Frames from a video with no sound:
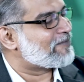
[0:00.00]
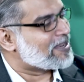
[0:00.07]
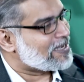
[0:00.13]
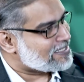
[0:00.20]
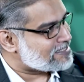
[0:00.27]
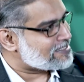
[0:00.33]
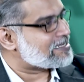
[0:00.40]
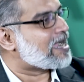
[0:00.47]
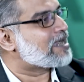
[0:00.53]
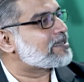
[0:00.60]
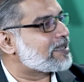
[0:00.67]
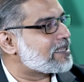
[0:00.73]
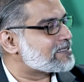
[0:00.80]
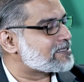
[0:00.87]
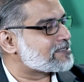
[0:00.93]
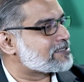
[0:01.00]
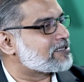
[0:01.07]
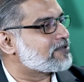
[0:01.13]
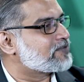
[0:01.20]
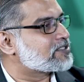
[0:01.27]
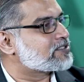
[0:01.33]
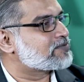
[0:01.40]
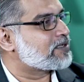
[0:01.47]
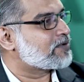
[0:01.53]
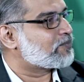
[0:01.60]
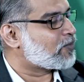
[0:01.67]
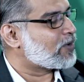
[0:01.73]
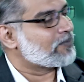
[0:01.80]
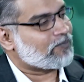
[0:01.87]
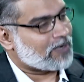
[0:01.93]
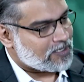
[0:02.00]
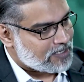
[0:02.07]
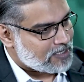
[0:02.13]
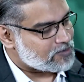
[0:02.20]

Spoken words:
When it started as a service, when